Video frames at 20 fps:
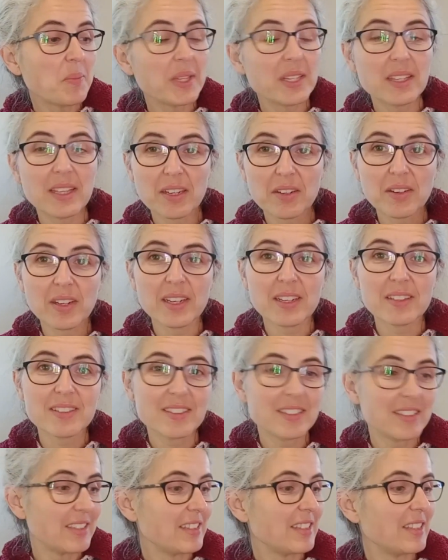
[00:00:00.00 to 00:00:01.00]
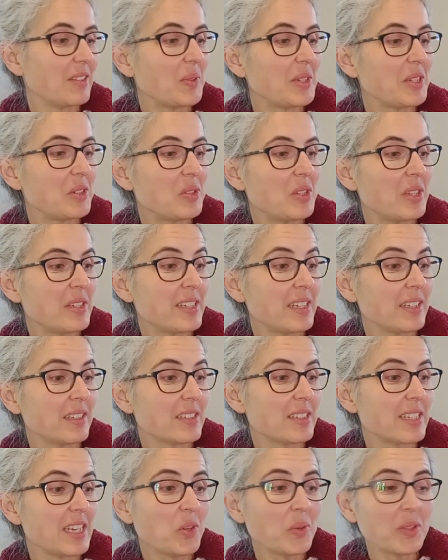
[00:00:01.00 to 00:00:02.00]
But there are, we sing
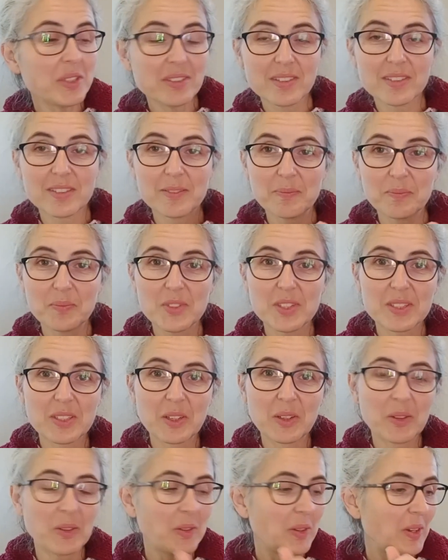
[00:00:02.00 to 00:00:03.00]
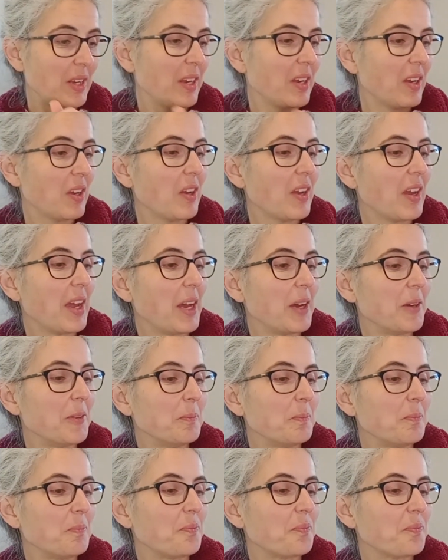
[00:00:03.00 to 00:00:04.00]
the sequence, so
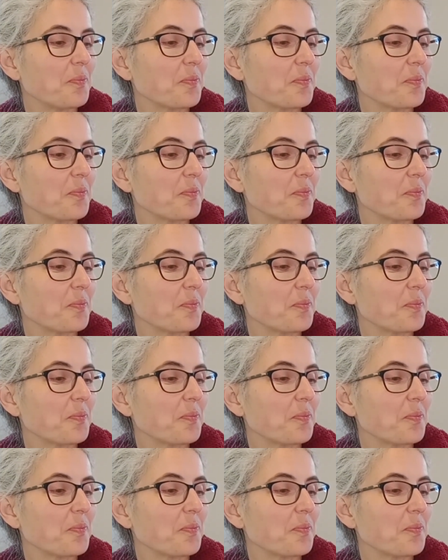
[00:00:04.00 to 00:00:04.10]
the